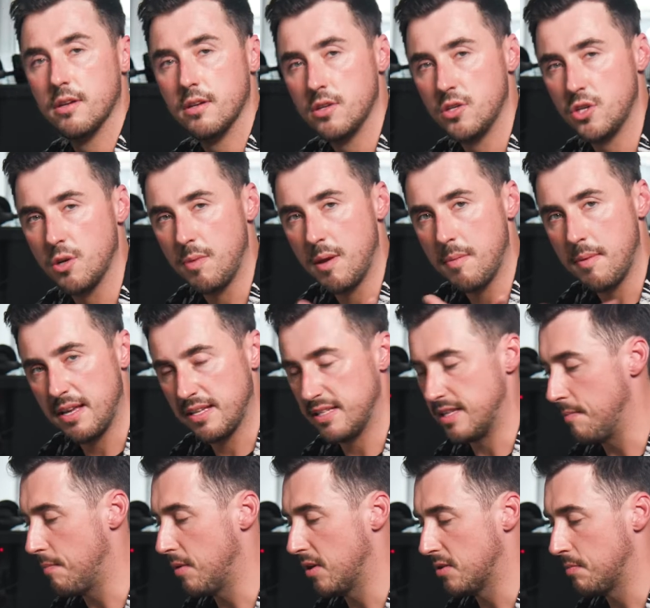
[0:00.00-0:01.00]
Should be a bit
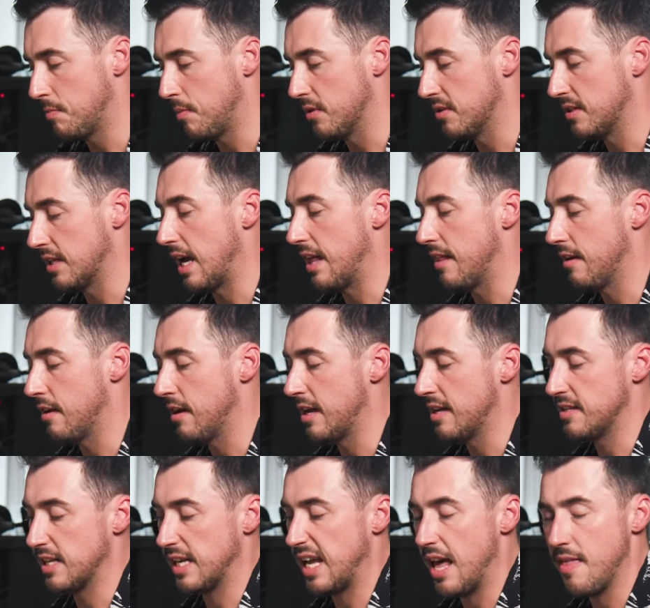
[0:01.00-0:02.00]
simpler to put together,
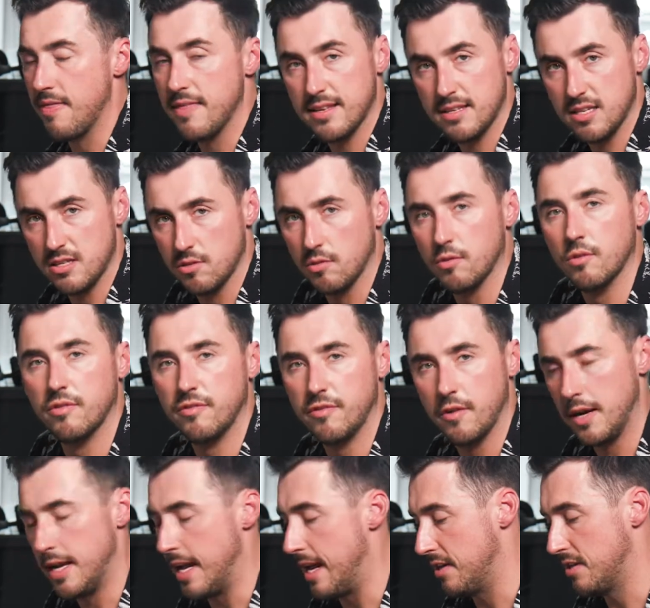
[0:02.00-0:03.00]
as again, this is all
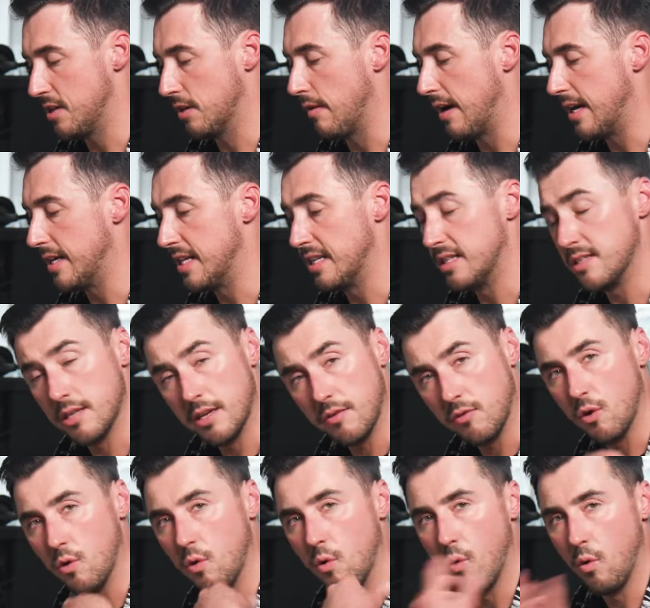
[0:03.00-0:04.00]
fully integrated. So you've
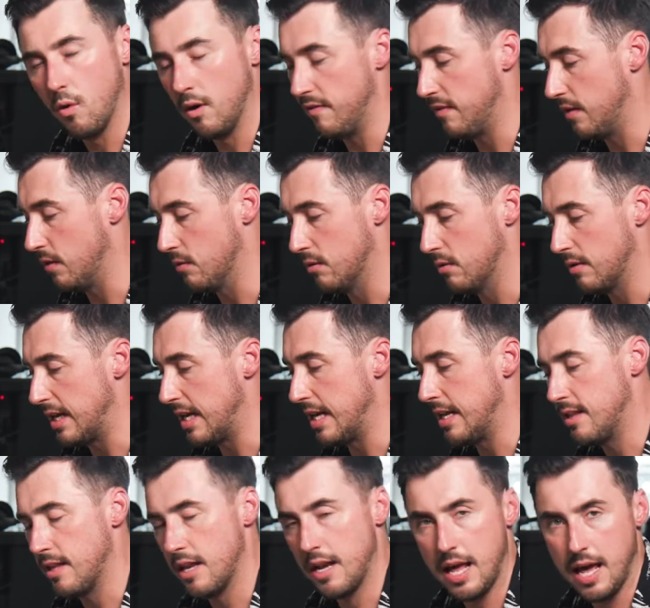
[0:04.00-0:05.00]
got all of your
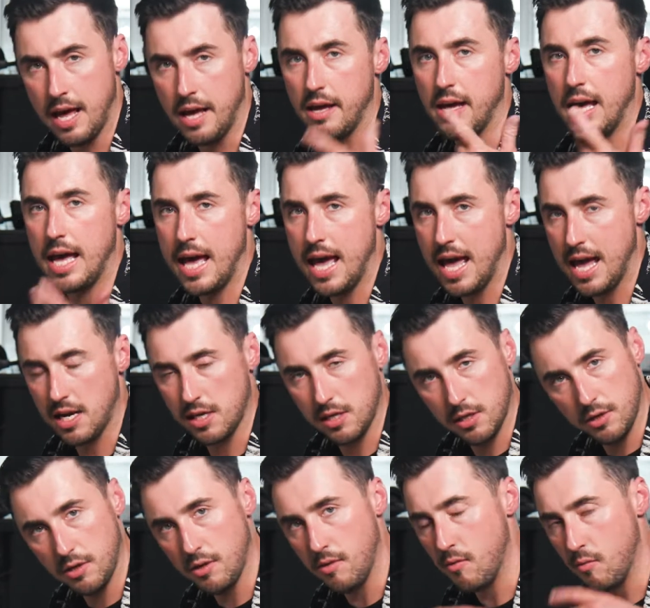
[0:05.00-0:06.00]
Ethernet, air
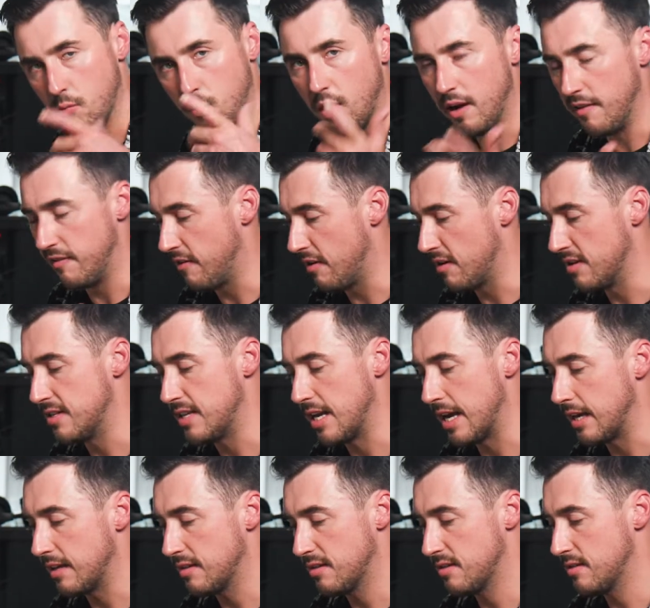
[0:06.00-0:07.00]
glue, Wi-Fi
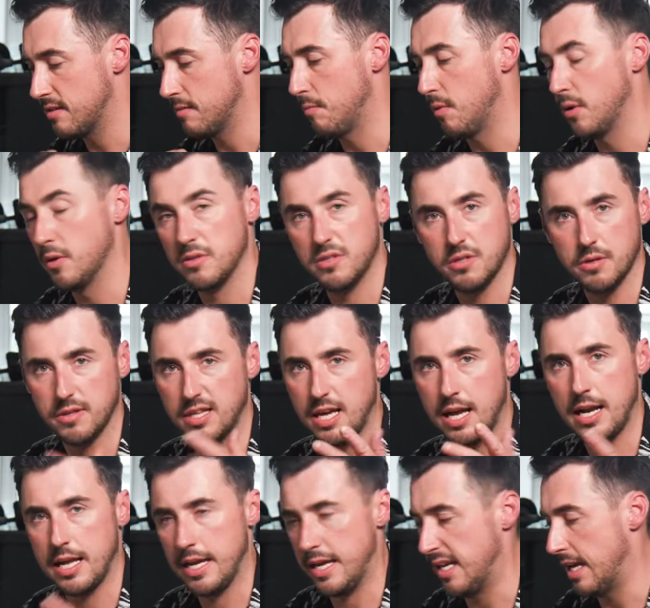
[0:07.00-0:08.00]
6, Bluetooth
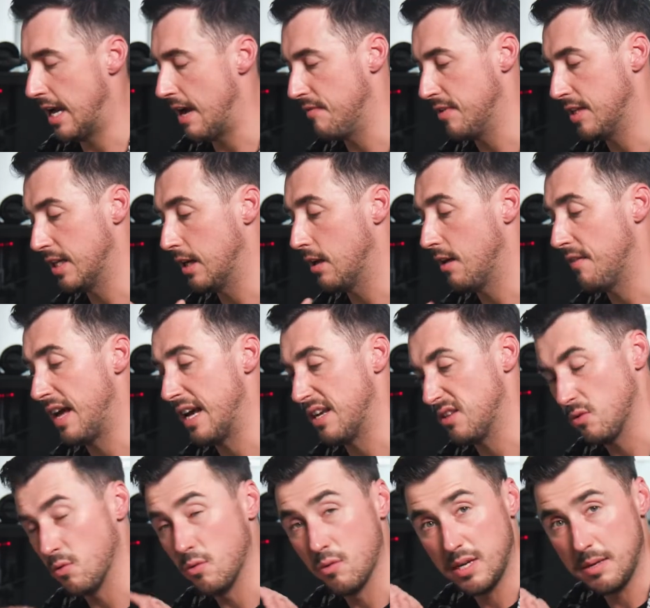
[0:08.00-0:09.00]
LE, everything like
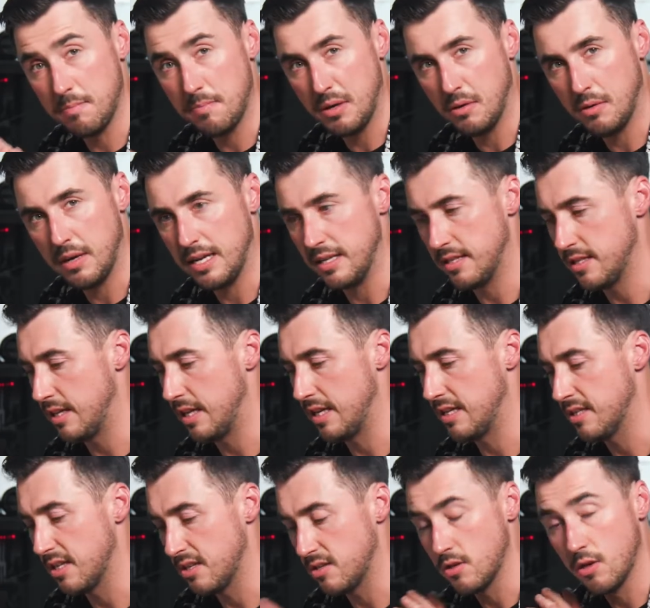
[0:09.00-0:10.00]
that's already built into
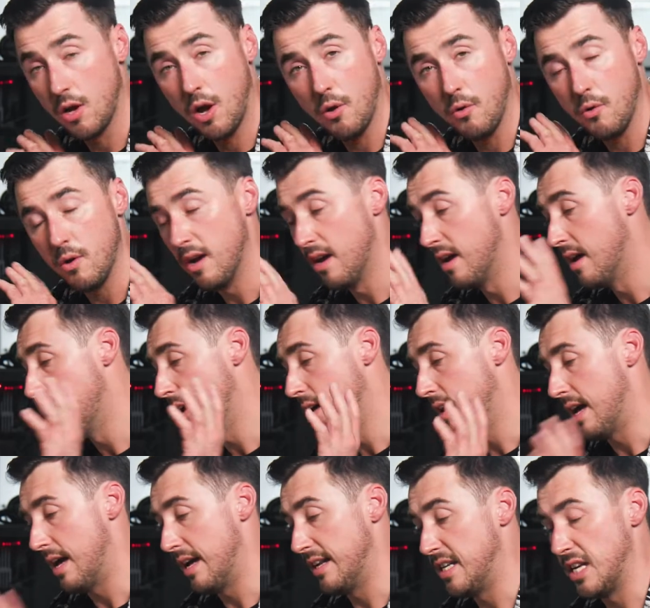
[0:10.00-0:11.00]
this. There's no
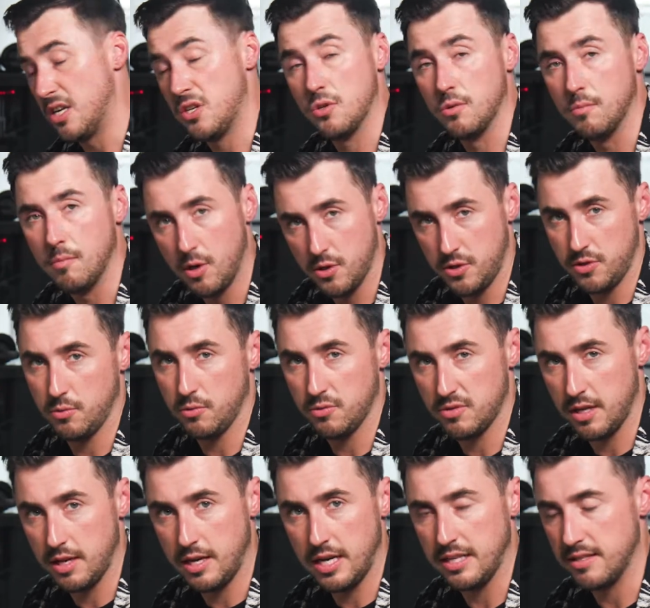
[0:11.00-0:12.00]
additional modules
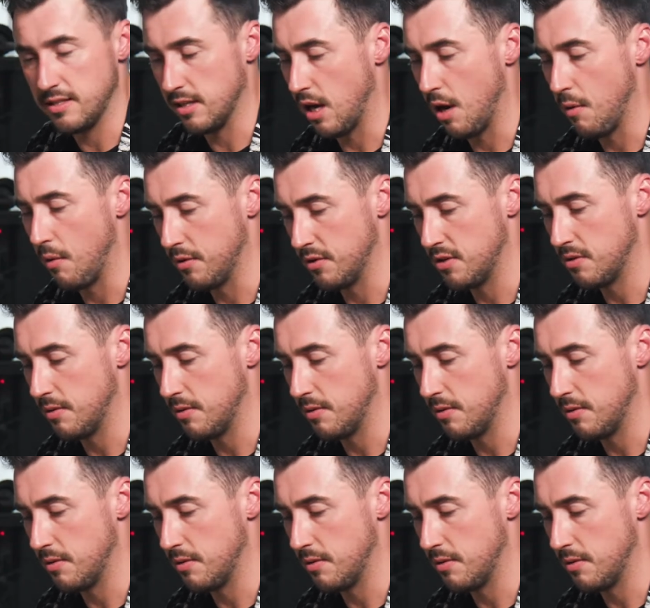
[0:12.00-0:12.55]
that need to go onto